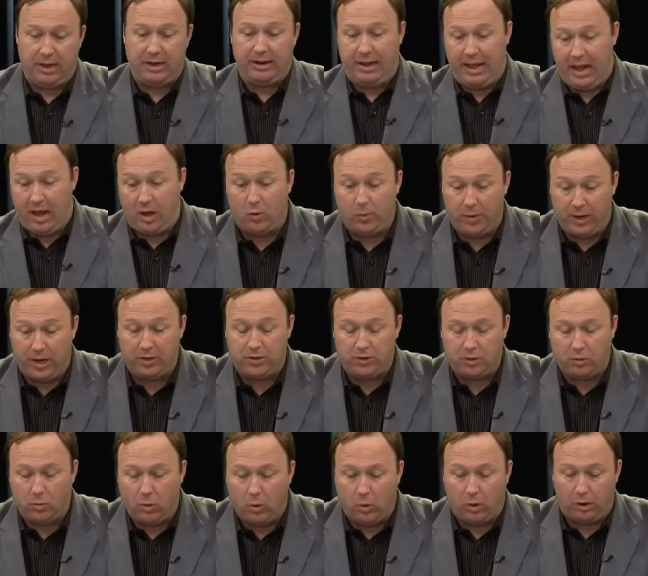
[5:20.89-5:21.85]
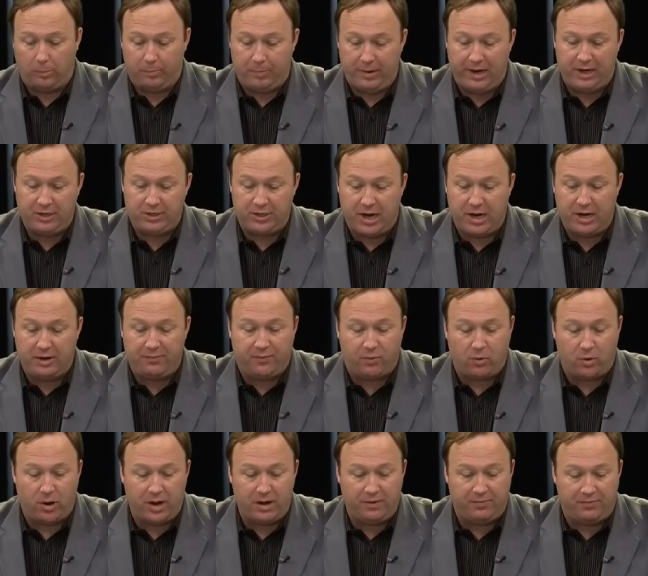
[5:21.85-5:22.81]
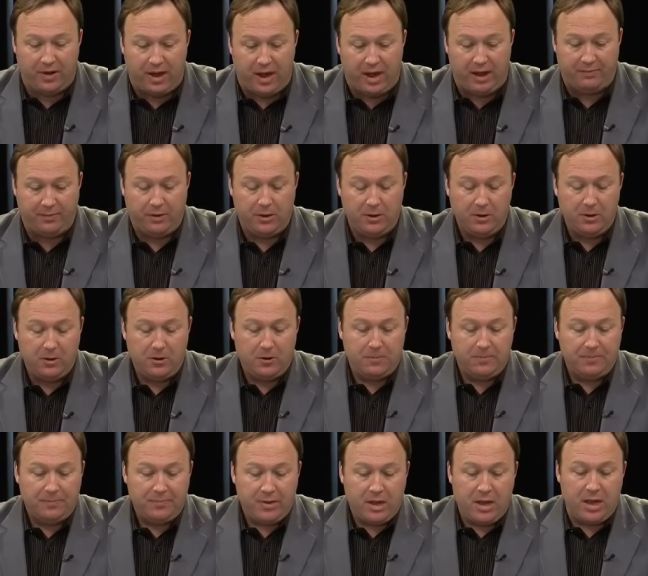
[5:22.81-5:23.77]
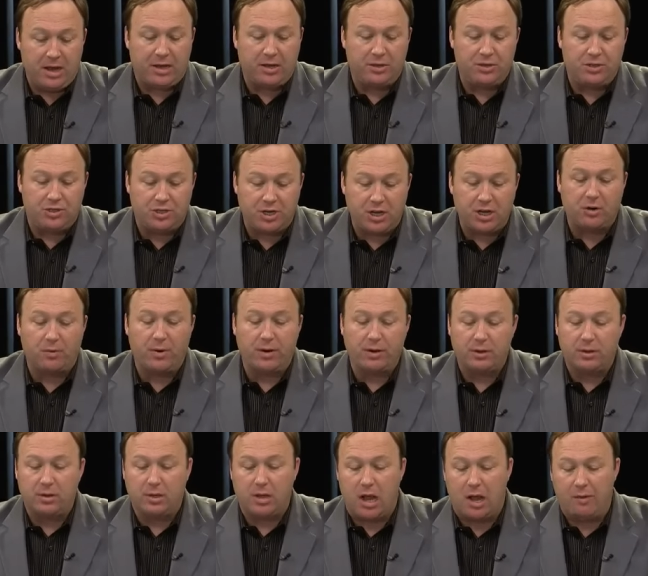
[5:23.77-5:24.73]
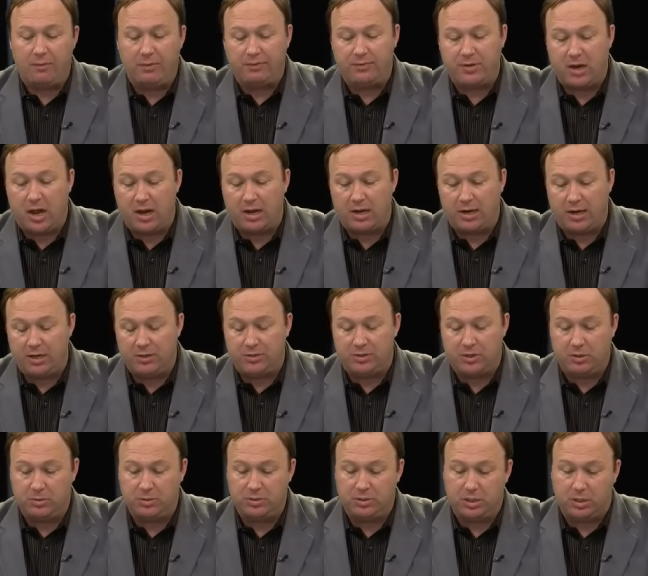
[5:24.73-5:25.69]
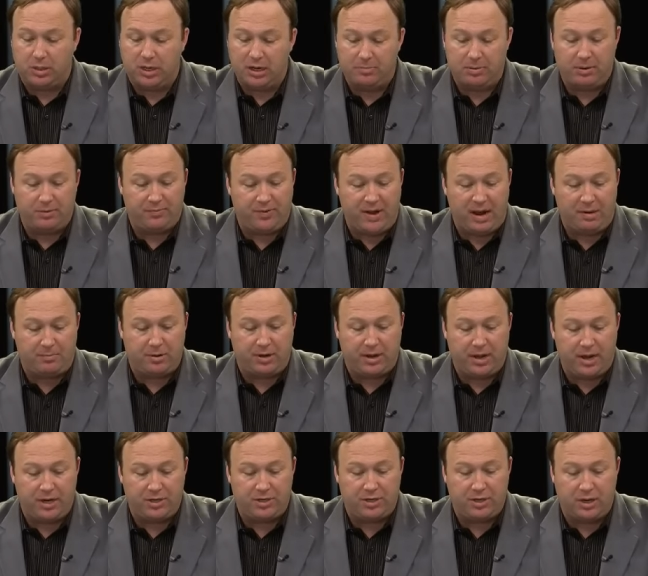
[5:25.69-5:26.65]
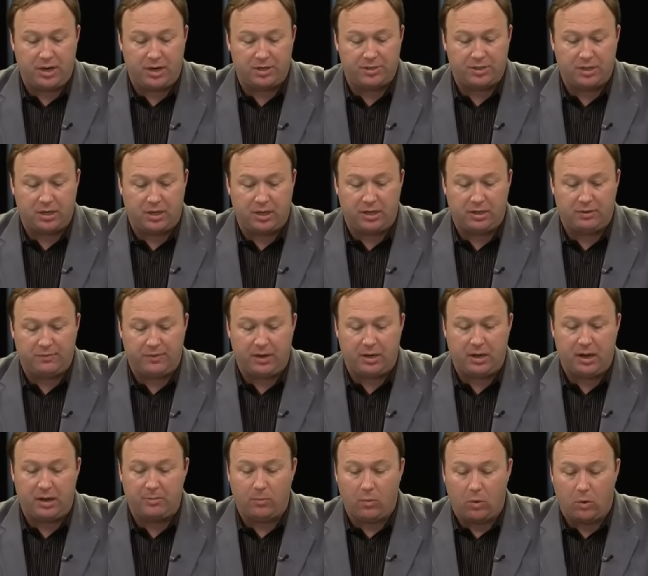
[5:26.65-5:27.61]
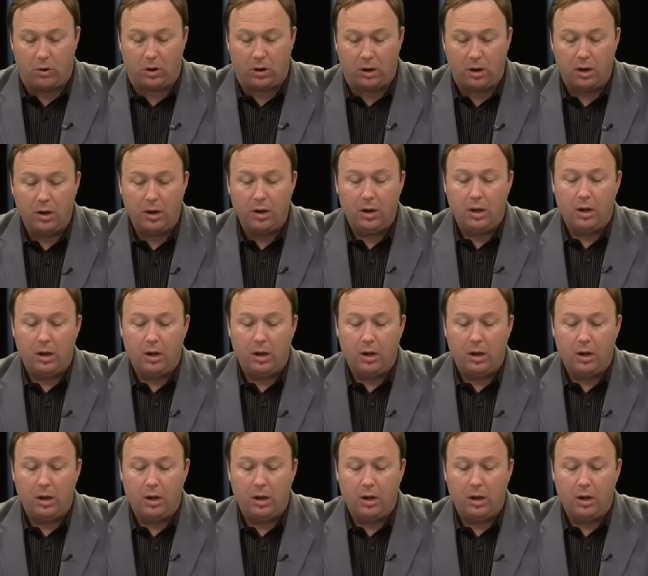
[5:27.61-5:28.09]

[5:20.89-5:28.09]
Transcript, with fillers: Like, how do we get to war? Page 84, 85. Considering that the Gulf of Tonkin incident was deliberate fabrication, escalate the Vietnam War,